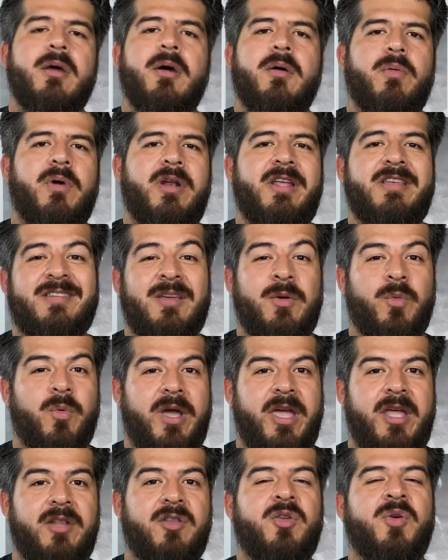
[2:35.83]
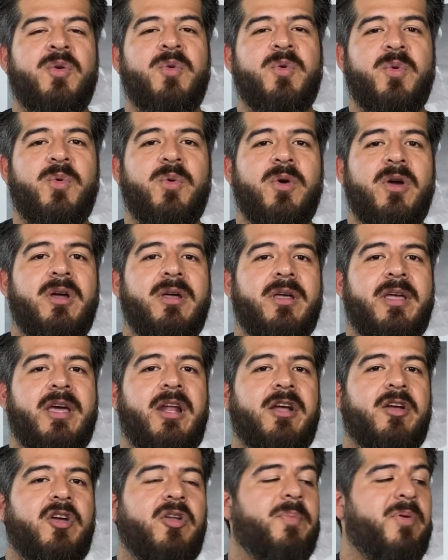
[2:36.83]
One easy way to get
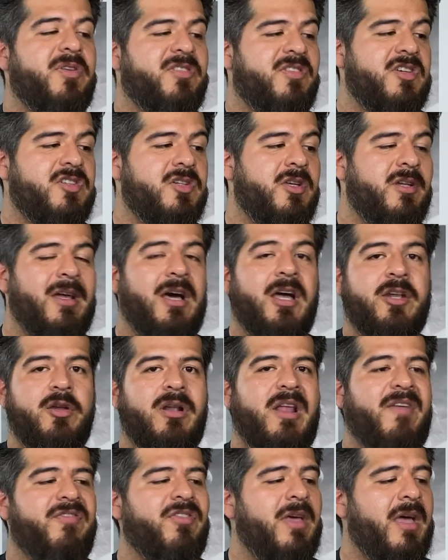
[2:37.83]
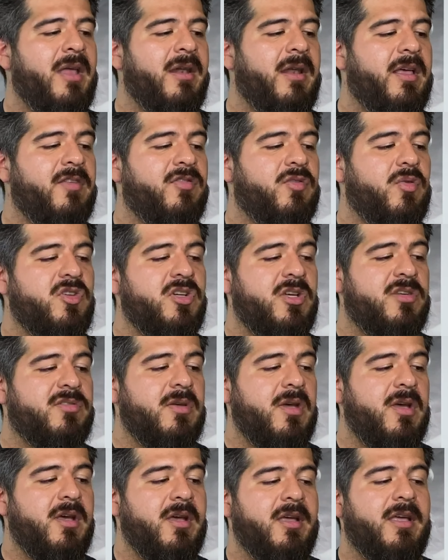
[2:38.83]
a good position on your left hand is to just
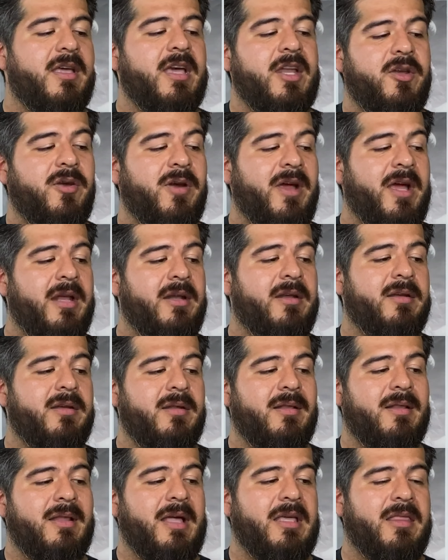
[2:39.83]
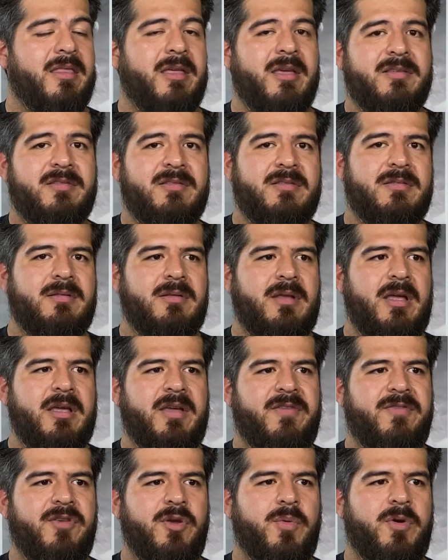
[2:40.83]
get your hand like this, like
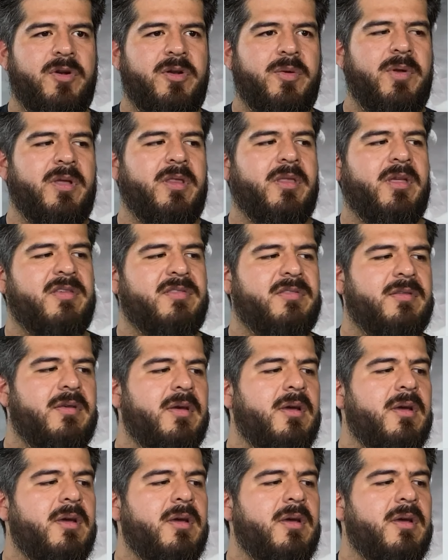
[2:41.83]
if you were doing this,